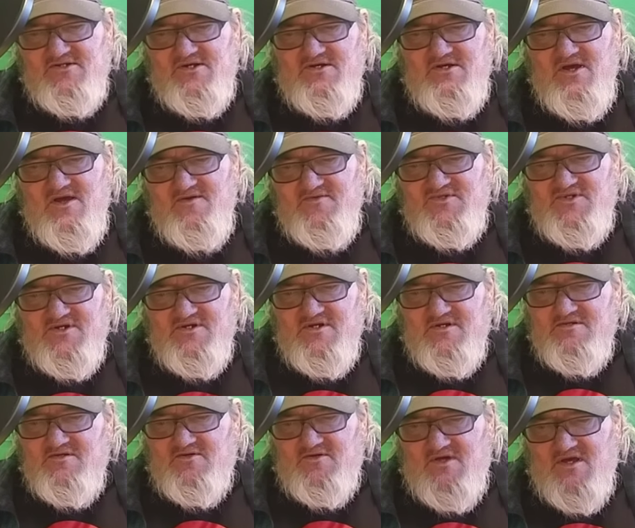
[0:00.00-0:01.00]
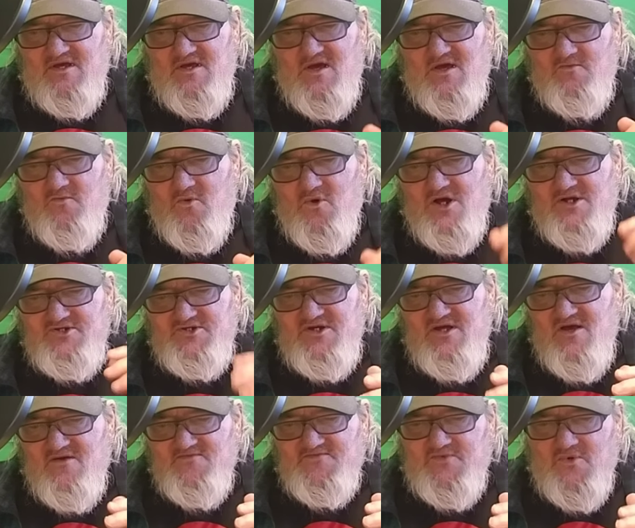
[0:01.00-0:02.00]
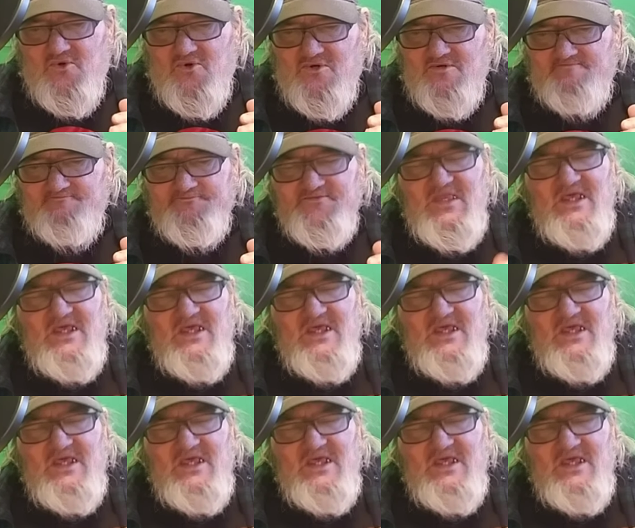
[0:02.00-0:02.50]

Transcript: that you have to uh, watch out for.